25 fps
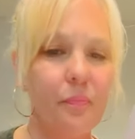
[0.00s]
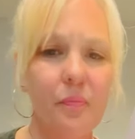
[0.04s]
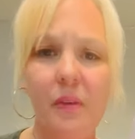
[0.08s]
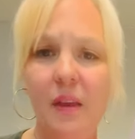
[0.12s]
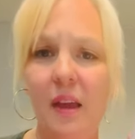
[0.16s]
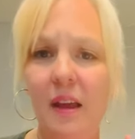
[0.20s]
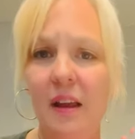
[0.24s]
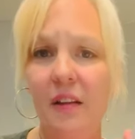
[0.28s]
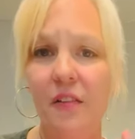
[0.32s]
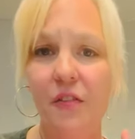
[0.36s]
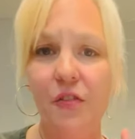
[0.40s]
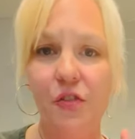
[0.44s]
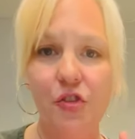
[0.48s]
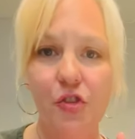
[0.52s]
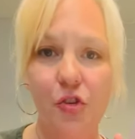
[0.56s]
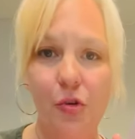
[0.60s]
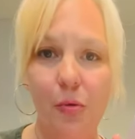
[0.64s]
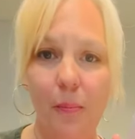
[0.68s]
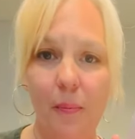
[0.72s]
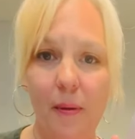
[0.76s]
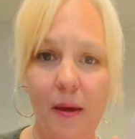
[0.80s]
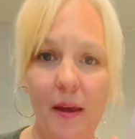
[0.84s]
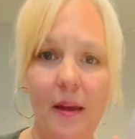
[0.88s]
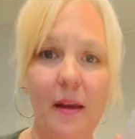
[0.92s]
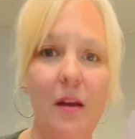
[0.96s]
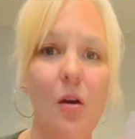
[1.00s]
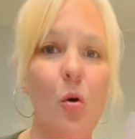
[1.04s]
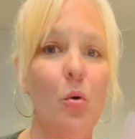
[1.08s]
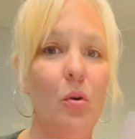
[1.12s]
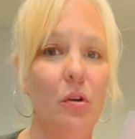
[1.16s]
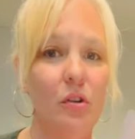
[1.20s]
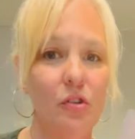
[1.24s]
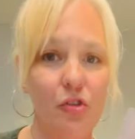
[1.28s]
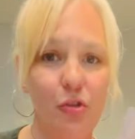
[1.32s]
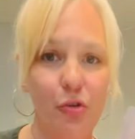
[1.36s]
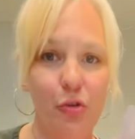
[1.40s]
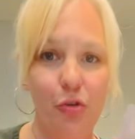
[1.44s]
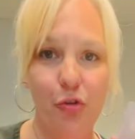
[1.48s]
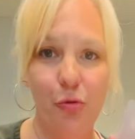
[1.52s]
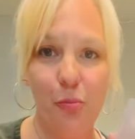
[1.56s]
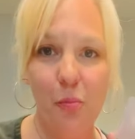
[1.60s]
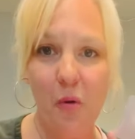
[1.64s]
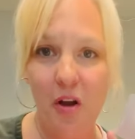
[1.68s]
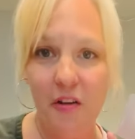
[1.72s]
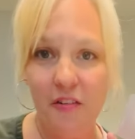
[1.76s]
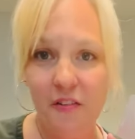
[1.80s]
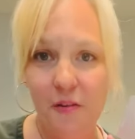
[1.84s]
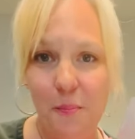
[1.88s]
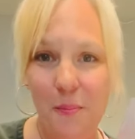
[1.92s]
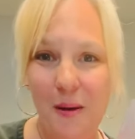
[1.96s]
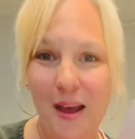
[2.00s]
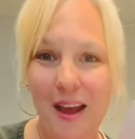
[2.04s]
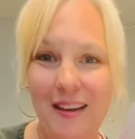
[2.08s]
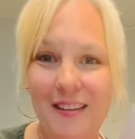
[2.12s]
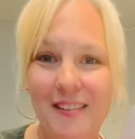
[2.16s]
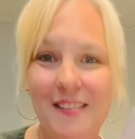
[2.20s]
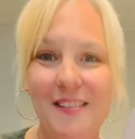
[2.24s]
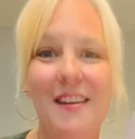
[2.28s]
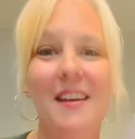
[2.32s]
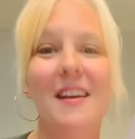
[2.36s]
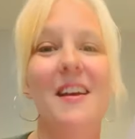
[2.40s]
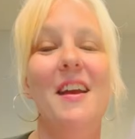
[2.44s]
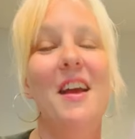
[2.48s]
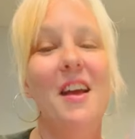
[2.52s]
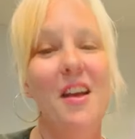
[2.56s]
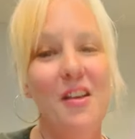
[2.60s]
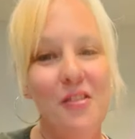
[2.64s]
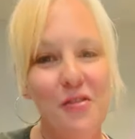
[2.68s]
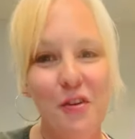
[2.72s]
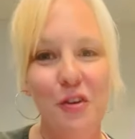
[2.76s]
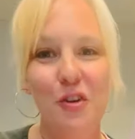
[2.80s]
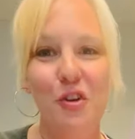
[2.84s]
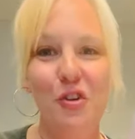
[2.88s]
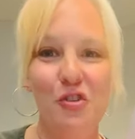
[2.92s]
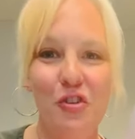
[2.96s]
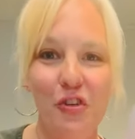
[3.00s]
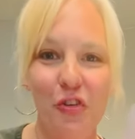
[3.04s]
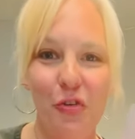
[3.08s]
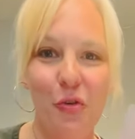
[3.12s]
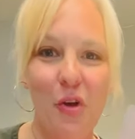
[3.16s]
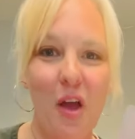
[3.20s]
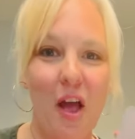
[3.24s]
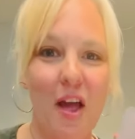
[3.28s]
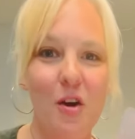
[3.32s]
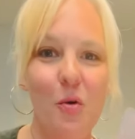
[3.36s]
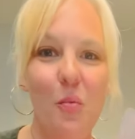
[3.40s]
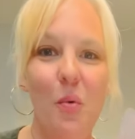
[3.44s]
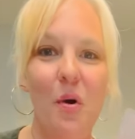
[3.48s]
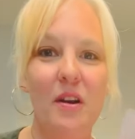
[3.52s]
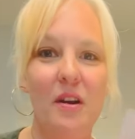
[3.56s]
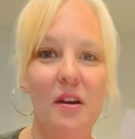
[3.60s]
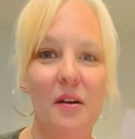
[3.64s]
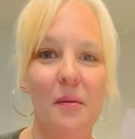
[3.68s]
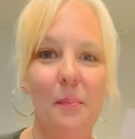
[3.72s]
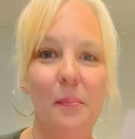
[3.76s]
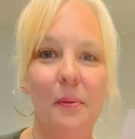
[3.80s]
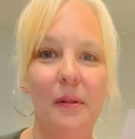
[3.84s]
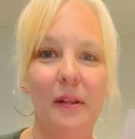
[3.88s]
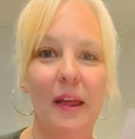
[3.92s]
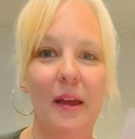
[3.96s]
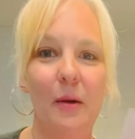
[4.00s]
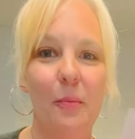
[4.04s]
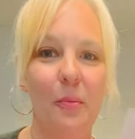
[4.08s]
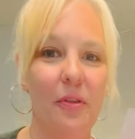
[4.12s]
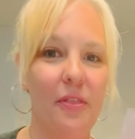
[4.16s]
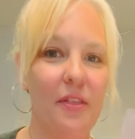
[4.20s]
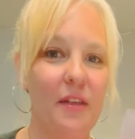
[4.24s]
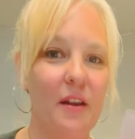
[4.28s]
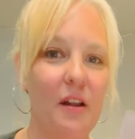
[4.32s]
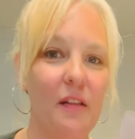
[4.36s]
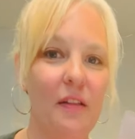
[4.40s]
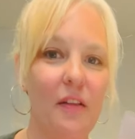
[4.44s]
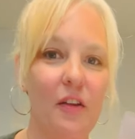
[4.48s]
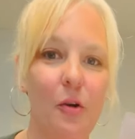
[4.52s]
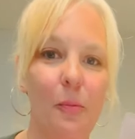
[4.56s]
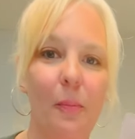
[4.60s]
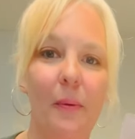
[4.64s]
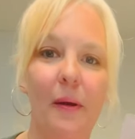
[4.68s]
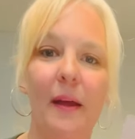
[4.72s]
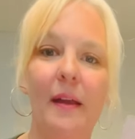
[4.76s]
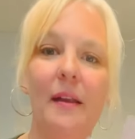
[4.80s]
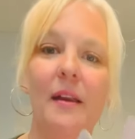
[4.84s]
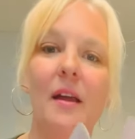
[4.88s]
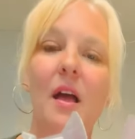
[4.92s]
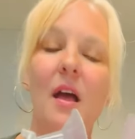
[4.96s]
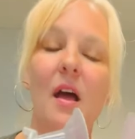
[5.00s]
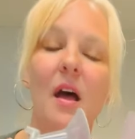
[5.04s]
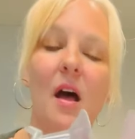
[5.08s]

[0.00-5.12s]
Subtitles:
it's too big or too small depending, then you just kind of want to play with it a little bit.